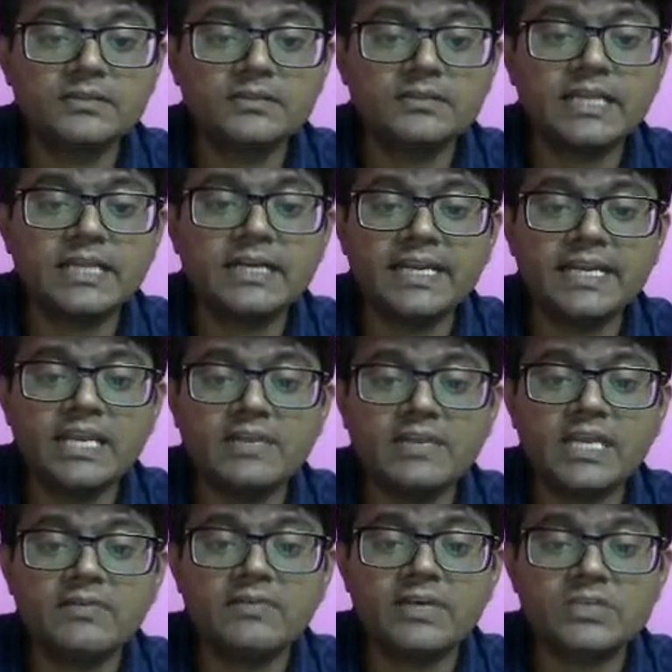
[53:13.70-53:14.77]
That area will
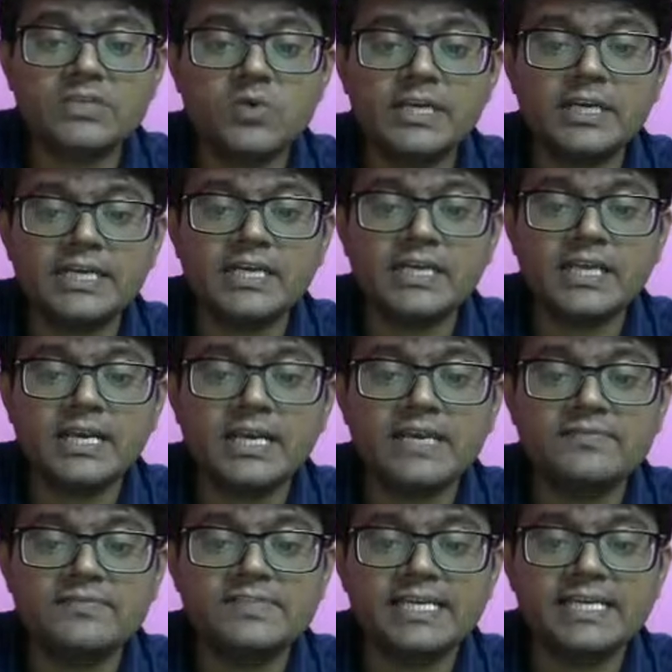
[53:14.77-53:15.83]
give us what? Integral
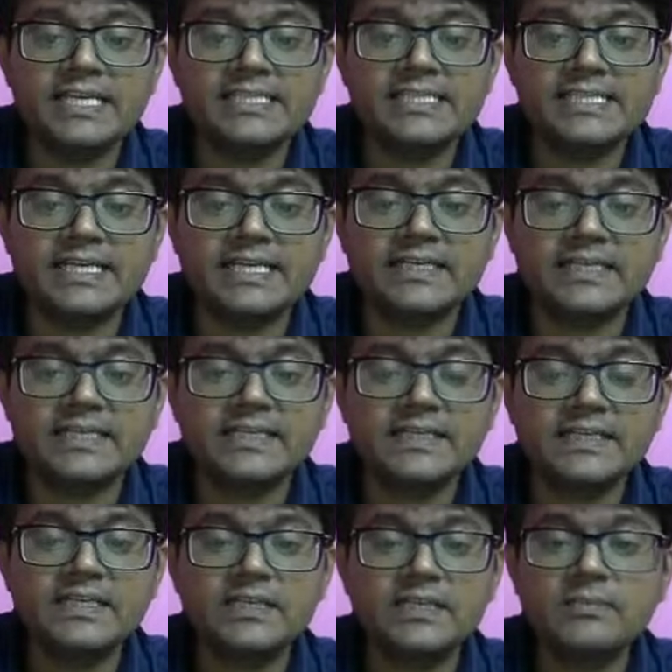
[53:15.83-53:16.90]
fz dz.
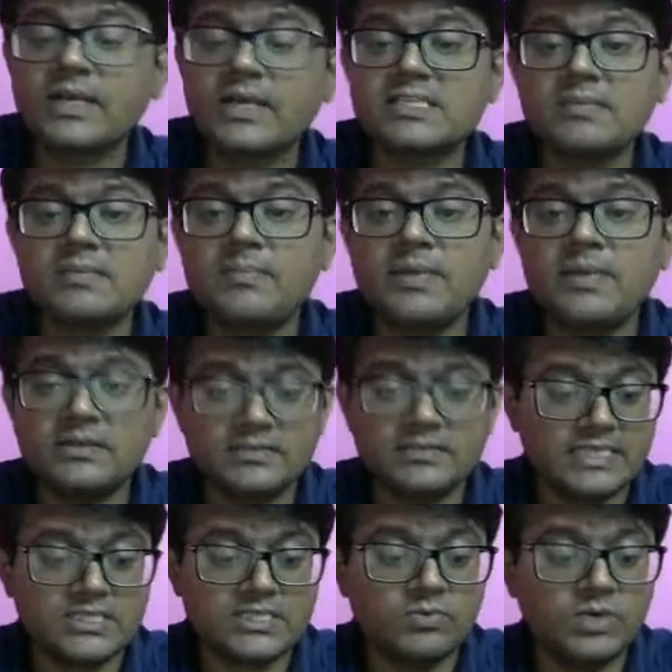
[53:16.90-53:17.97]
Because remember,
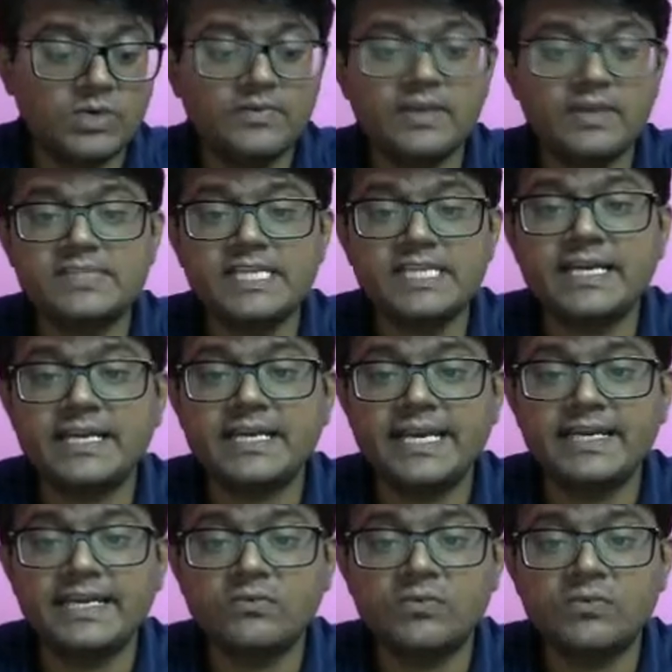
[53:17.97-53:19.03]
just only we have seen it,
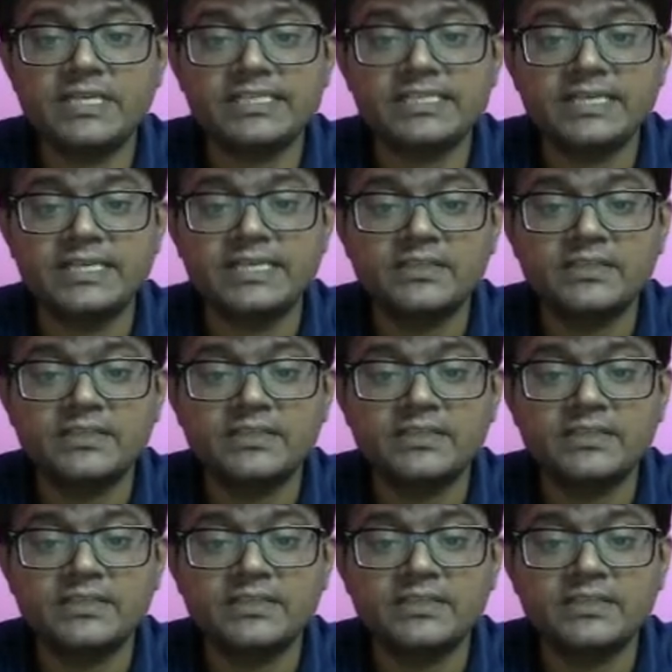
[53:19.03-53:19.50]
right? What is it?